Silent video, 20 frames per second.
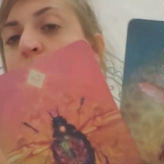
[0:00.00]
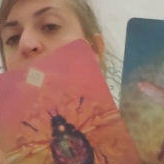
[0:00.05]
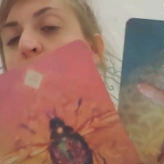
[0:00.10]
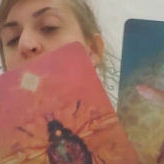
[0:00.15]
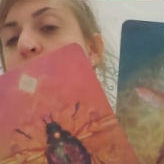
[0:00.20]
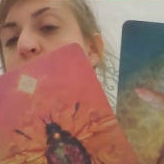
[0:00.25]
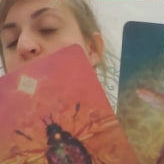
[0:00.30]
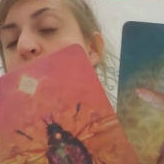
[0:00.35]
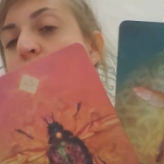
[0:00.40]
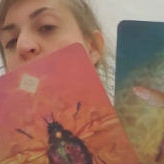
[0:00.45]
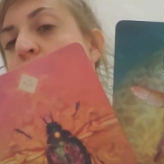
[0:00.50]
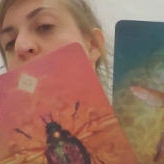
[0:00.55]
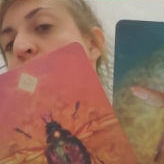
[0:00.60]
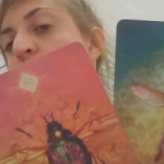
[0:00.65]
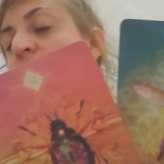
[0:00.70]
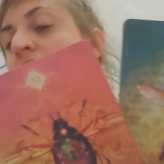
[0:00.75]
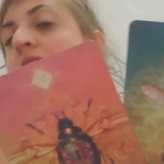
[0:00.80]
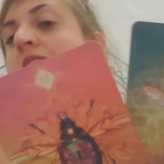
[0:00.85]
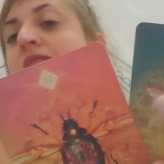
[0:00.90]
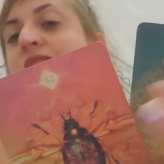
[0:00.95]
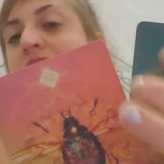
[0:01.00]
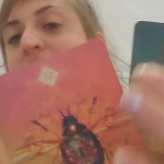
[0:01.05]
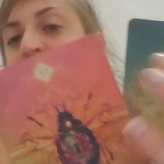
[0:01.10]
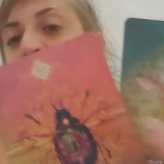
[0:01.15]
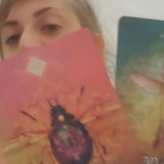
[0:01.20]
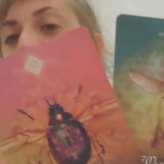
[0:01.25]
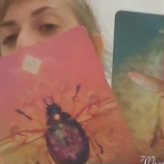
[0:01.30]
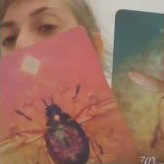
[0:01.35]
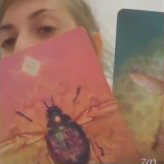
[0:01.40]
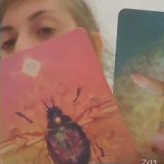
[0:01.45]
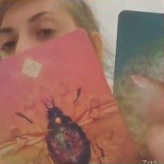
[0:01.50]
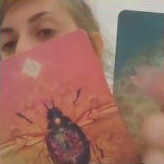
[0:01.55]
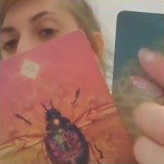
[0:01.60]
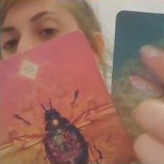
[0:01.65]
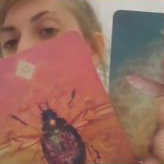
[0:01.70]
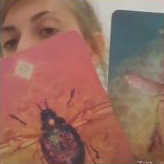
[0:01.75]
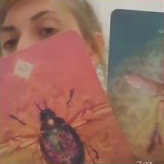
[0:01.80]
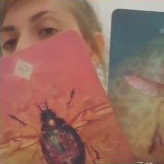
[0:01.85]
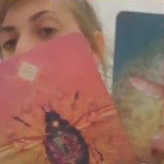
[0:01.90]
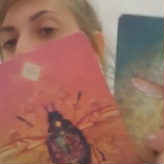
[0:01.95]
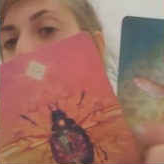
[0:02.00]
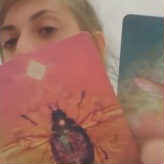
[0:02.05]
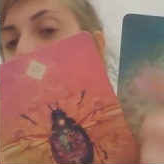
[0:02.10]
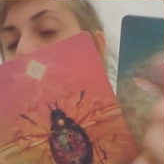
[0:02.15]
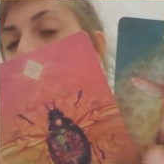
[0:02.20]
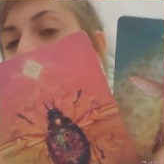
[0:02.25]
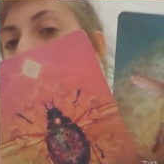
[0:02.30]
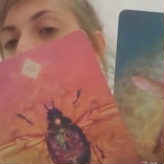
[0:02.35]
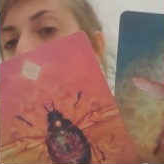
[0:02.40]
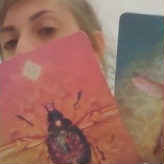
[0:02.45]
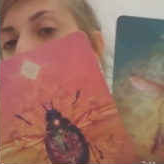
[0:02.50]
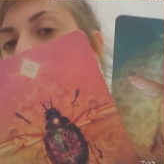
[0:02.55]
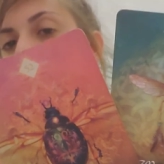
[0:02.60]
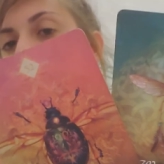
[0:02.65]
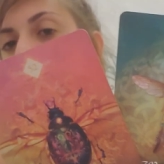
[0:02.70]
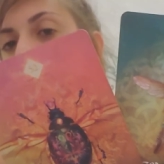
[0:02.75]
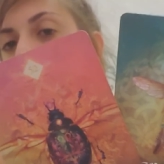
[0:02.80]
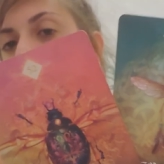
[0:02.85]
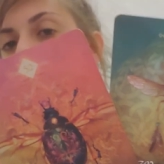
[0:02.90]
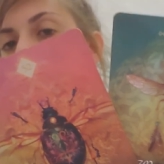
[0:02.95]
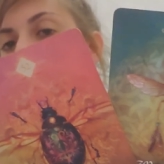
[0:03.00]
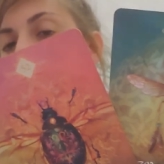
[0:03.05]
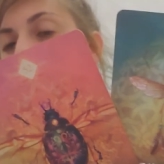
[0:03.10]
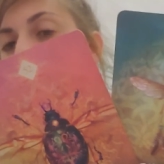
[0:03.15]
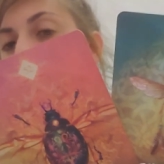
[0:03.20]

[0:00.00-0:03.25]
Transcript: the world. This is the world behind this, the